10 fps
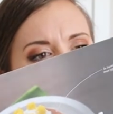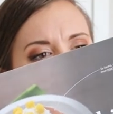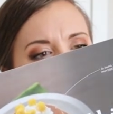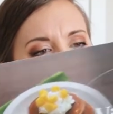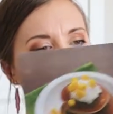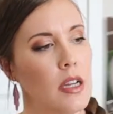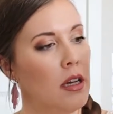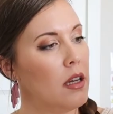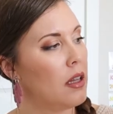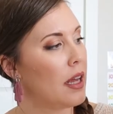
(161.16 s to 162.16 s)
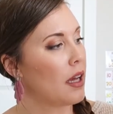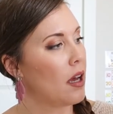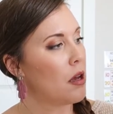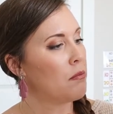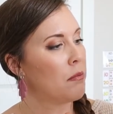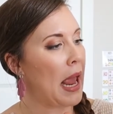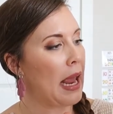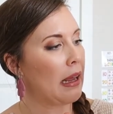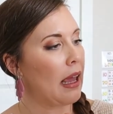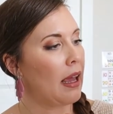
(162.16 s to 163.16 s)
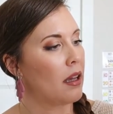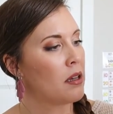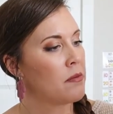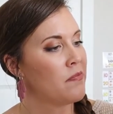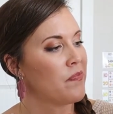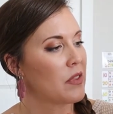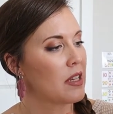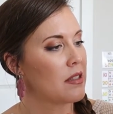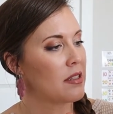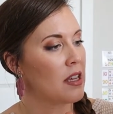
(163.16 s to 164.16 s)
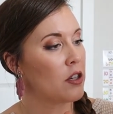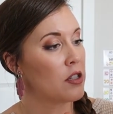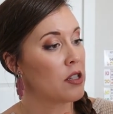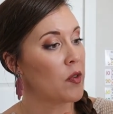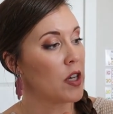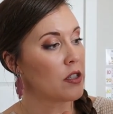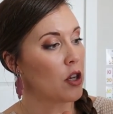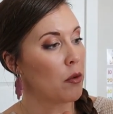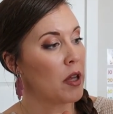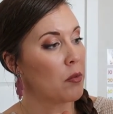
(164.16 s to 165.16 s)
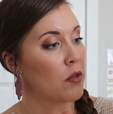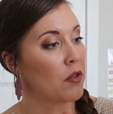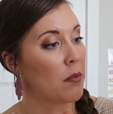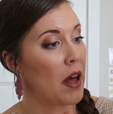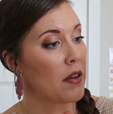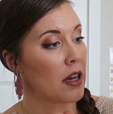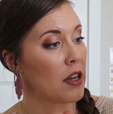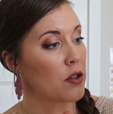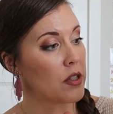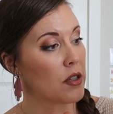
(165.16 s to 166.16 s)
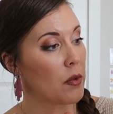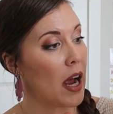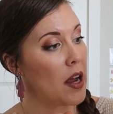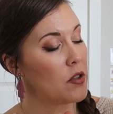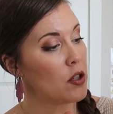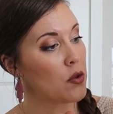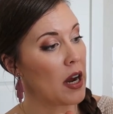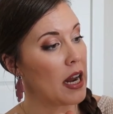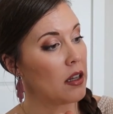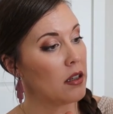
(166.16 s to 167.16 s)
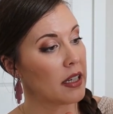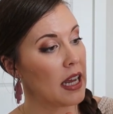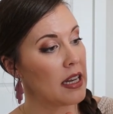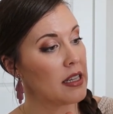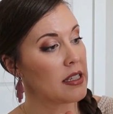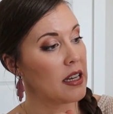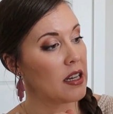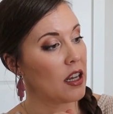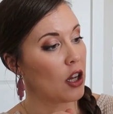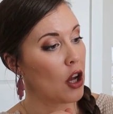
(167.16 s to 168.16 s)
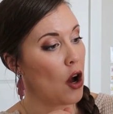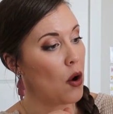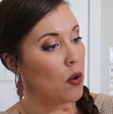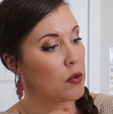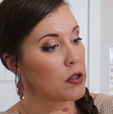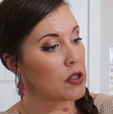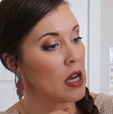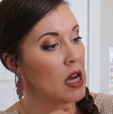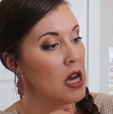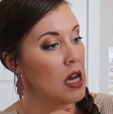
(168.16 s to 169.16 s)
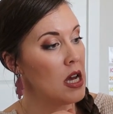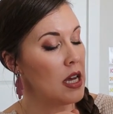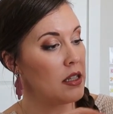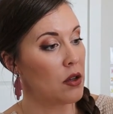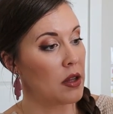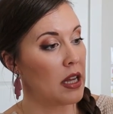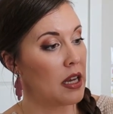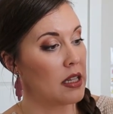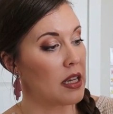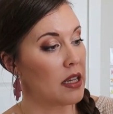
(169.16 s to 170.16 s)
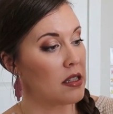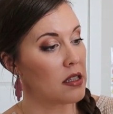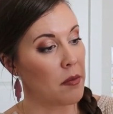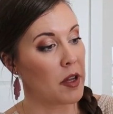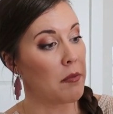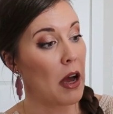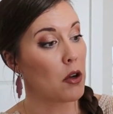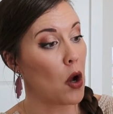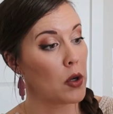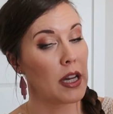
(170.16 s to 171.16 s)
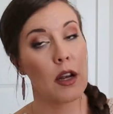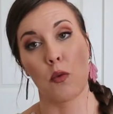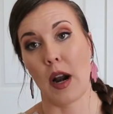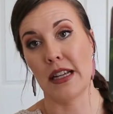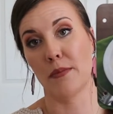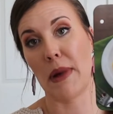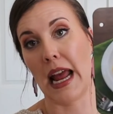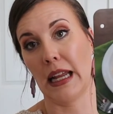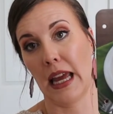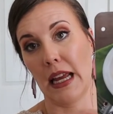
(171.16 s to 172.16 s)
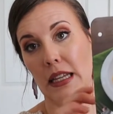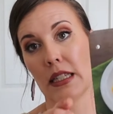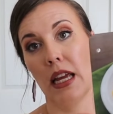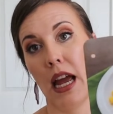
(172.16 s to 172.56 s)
It looks like a pancake. It says hundreds of years ago, people from other countries arrived to trade along Kenya's Indian coast and so then it says something about coconut rice pancakes